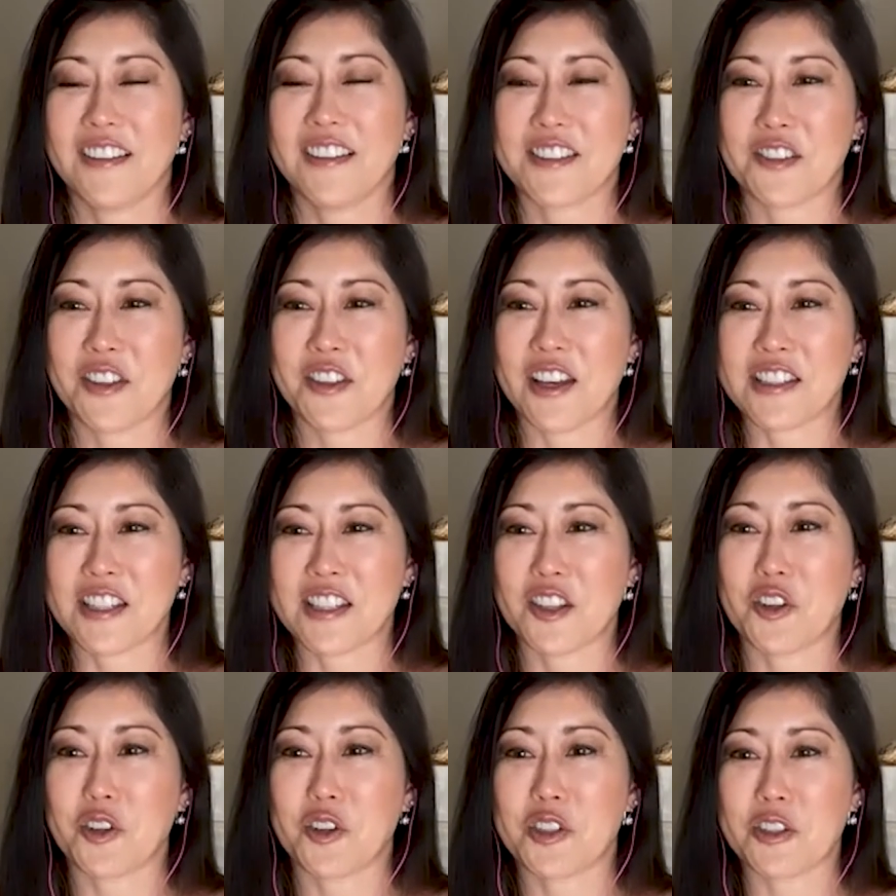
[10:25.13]
that's a
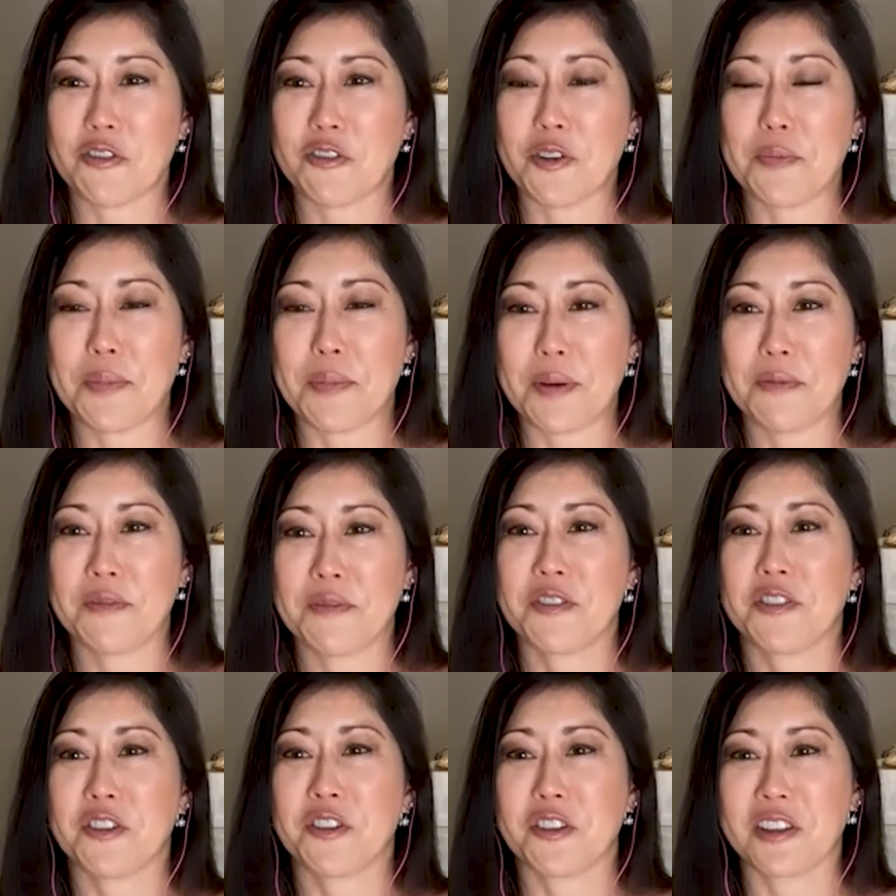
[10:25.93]
little different, but
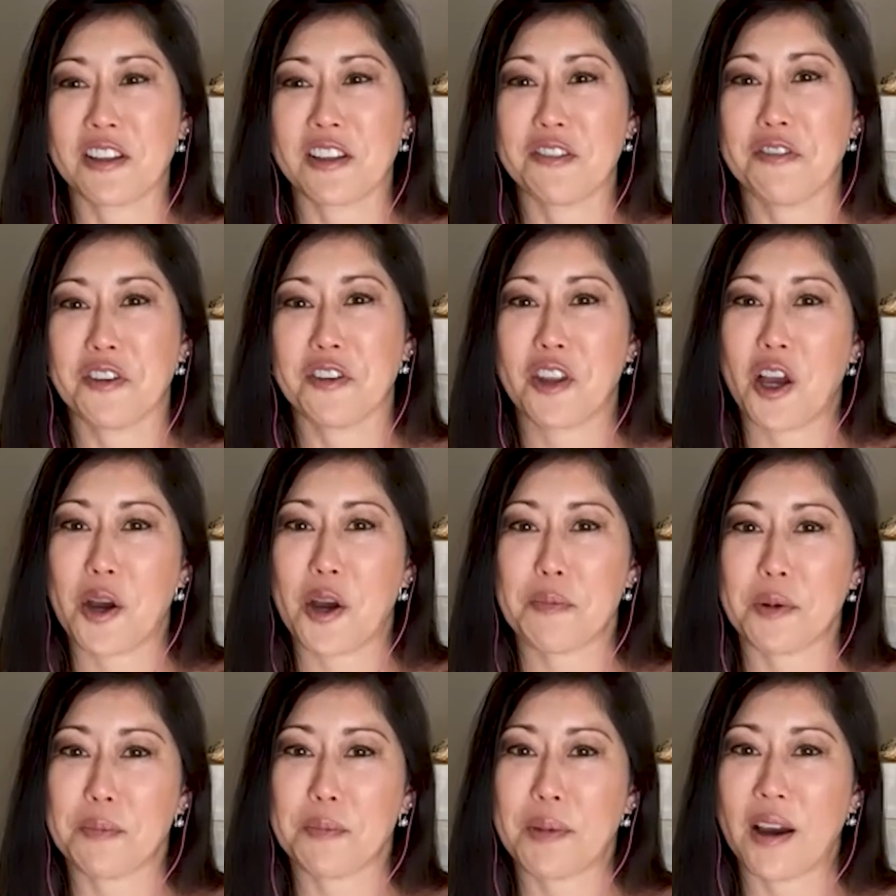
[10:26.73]
certainly for the
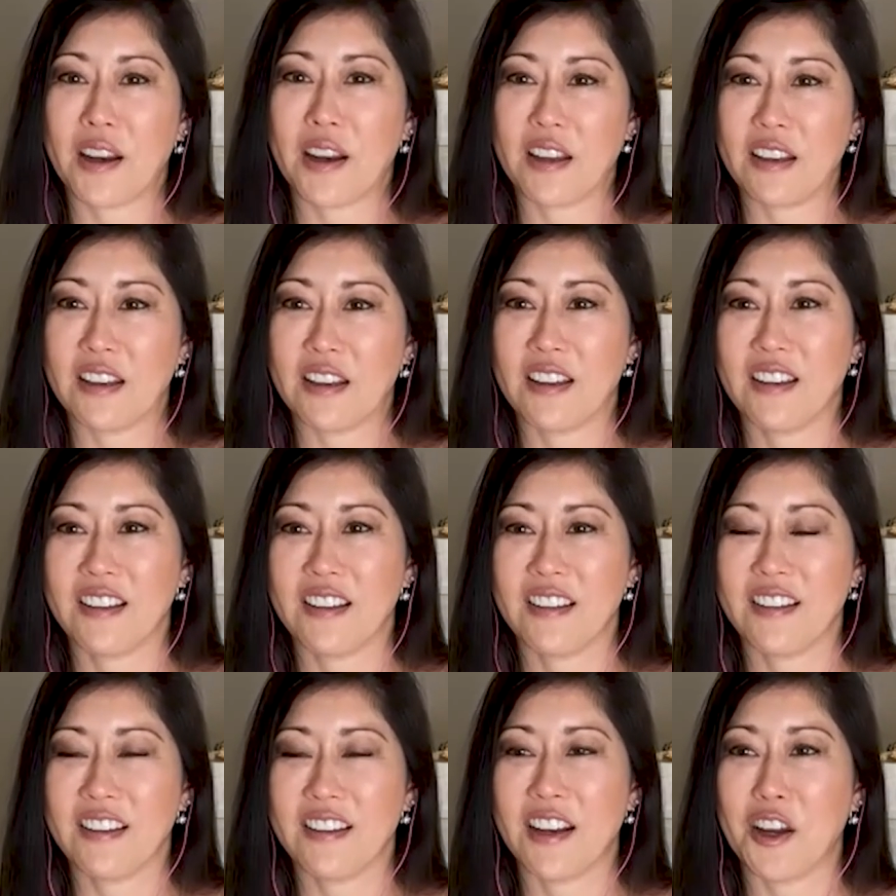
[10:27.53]
upper body,
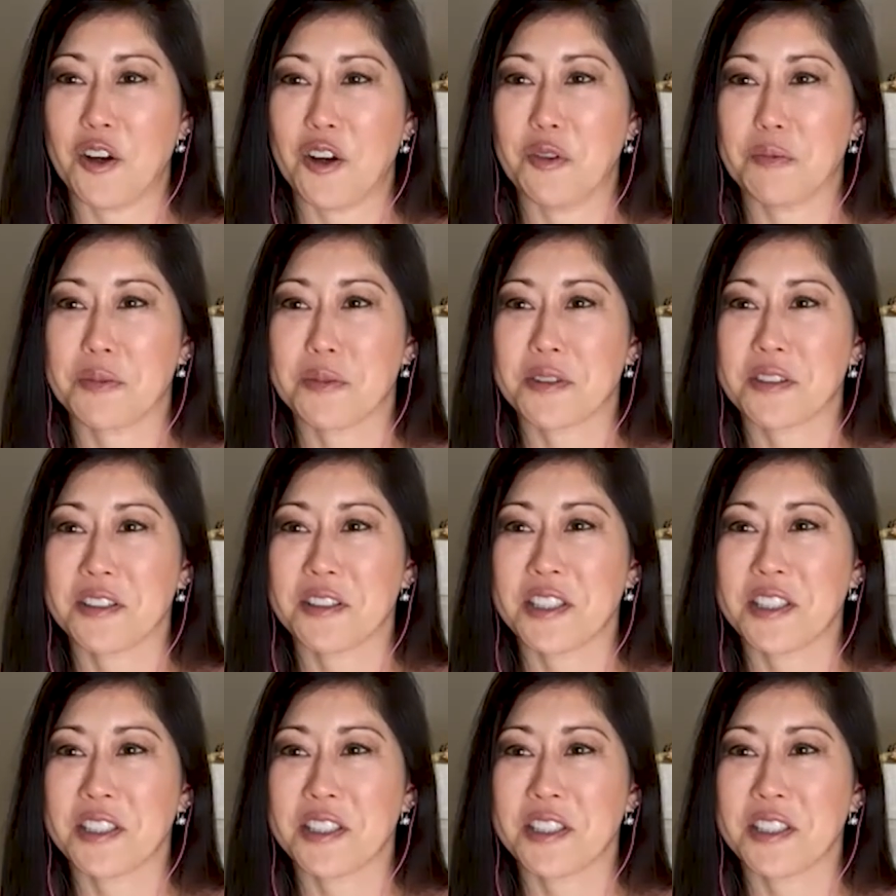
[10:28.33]
it helps.